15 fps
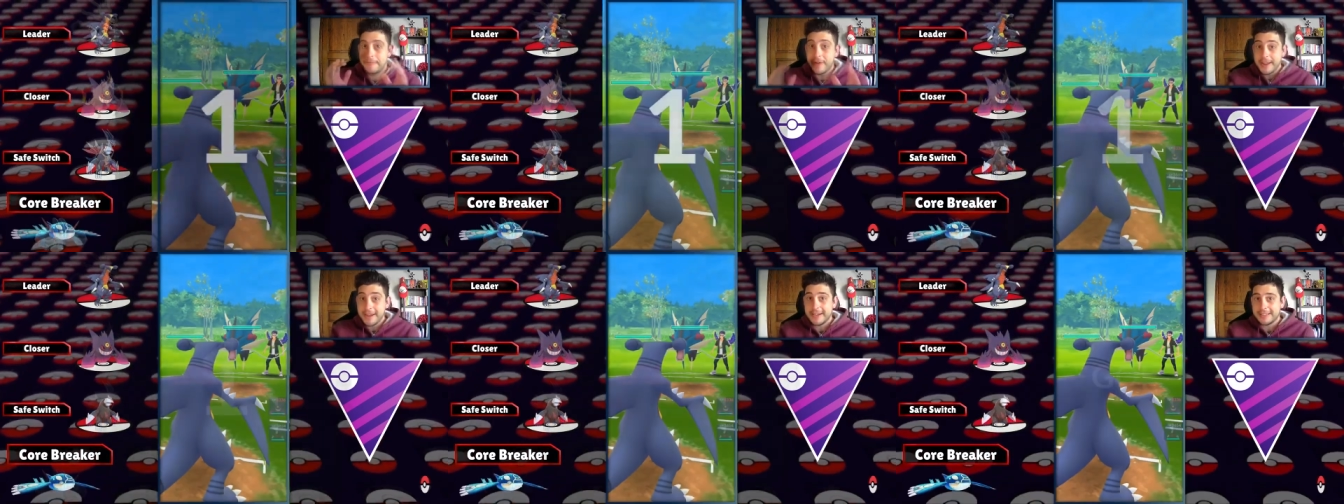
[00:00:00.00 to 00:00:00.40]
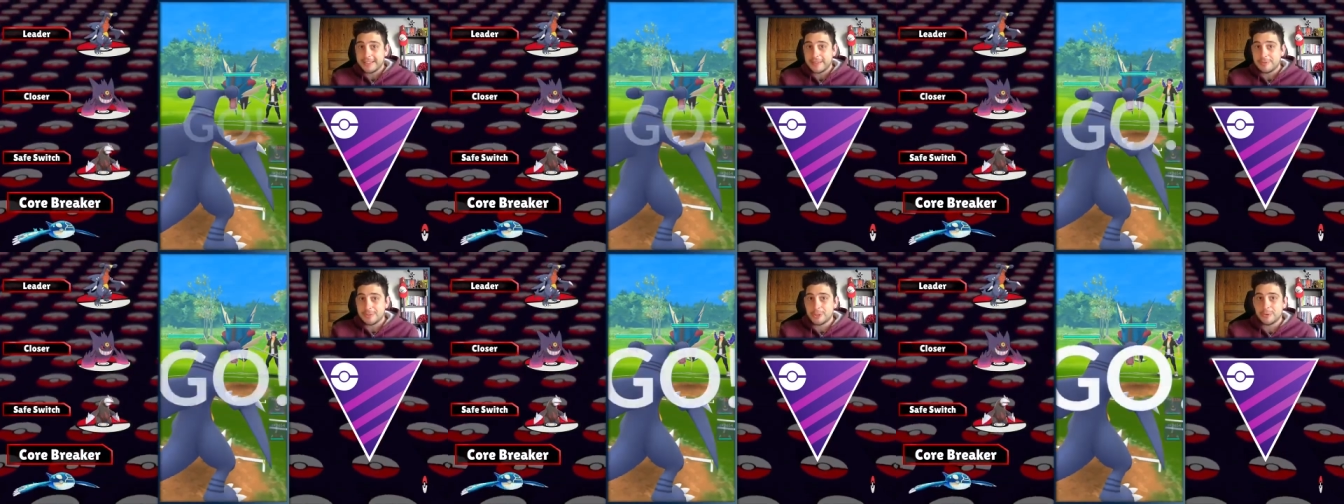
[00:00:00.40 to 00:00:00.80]
Final
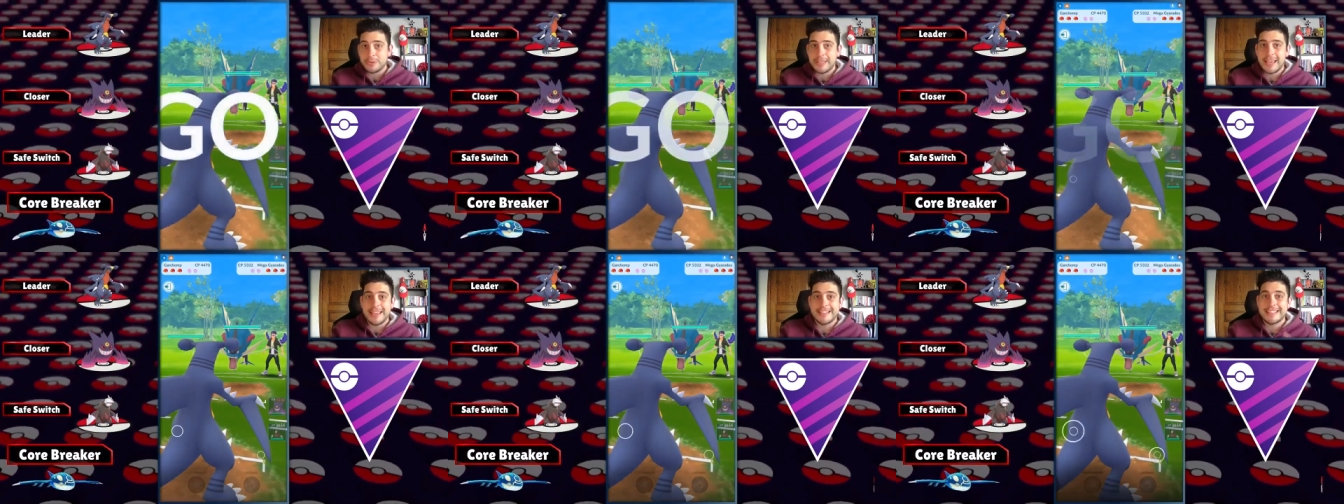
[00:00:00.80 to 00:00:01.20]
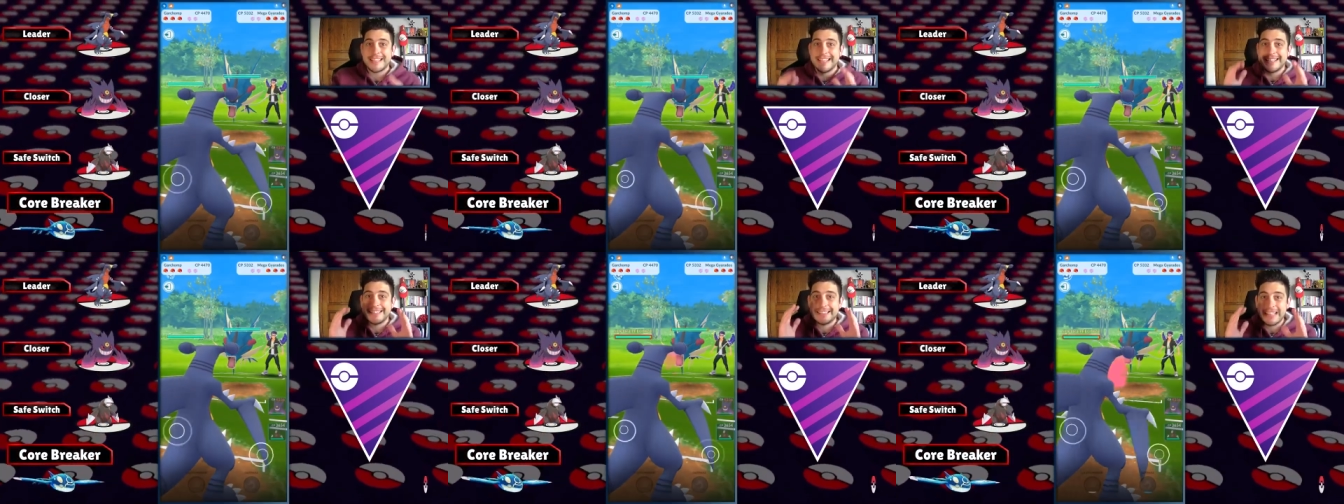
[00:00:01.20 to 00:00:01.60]
Team Showcase
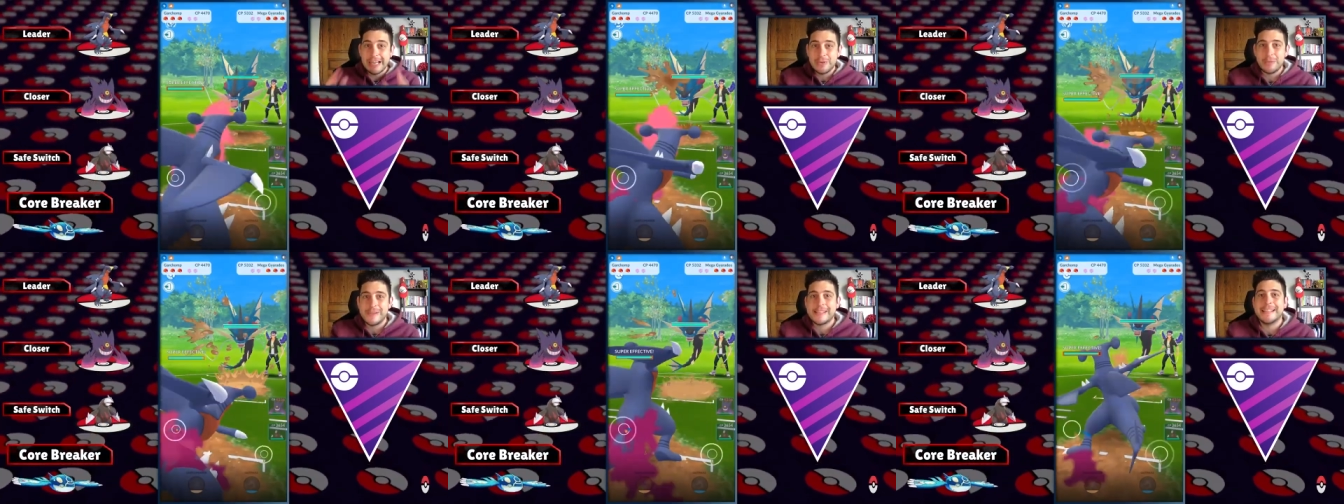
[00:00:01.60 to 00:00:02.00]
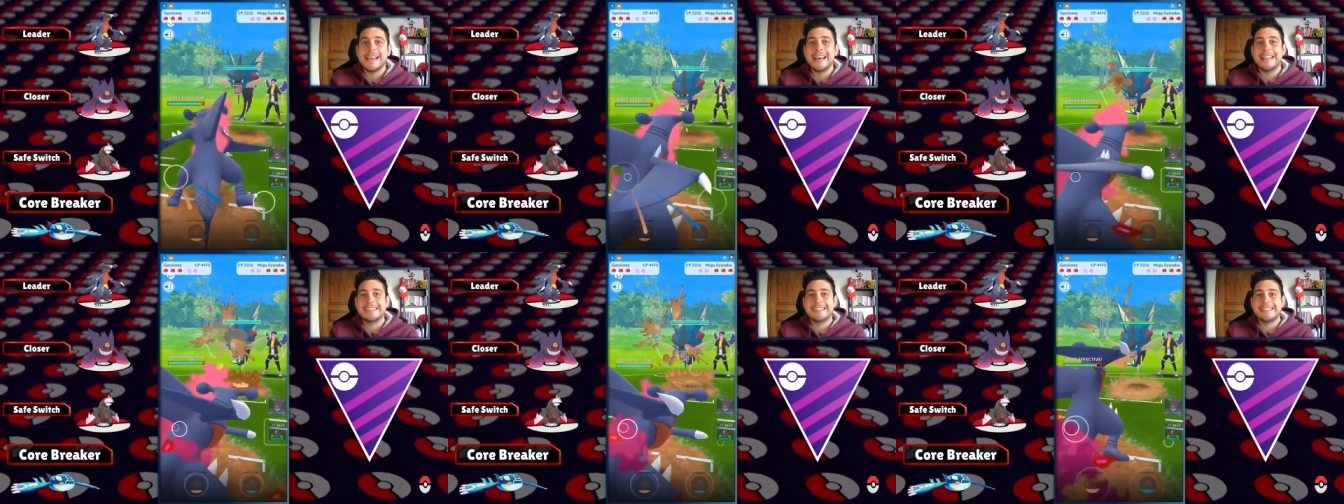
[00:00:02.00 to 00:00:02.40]
until we
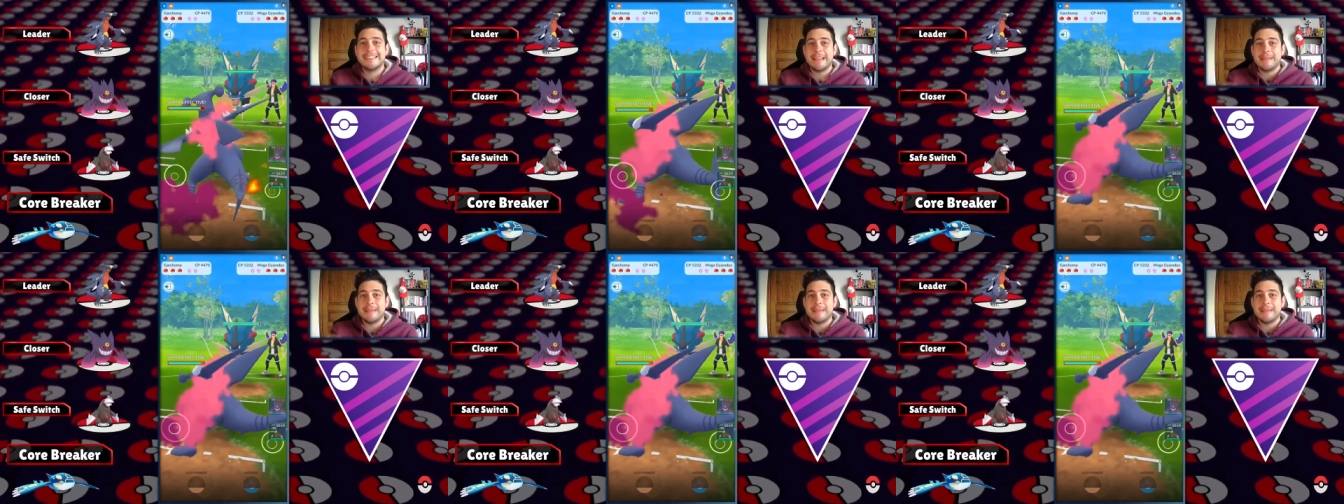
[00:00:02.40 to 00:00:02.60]
got the